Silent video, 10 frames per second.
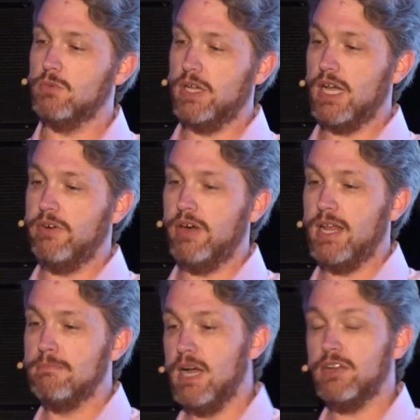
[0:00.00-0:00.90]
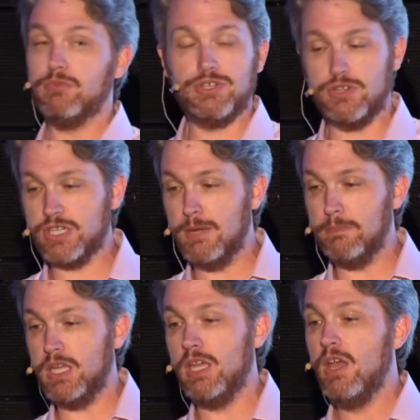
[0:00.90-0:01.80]
We are a market research
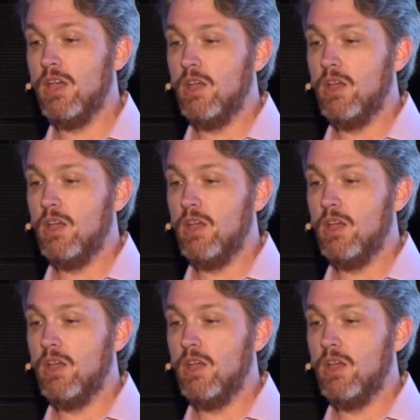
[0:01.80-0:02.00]
company.